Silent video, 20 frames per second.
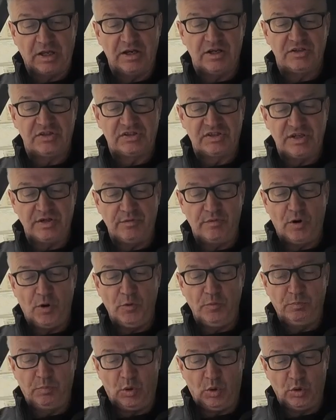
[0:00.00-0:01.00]
a
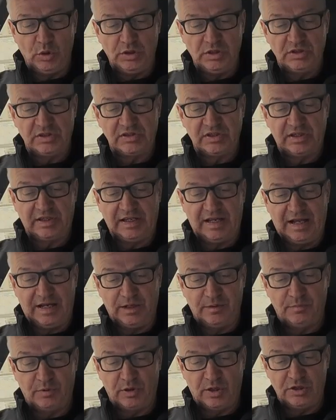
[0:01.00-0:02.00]
0-point
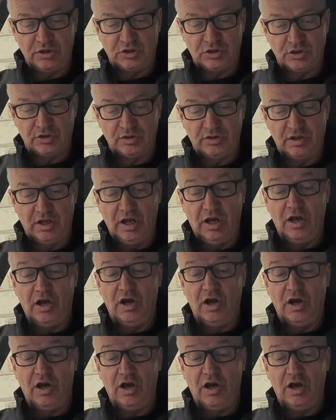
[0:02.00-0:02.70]
calibration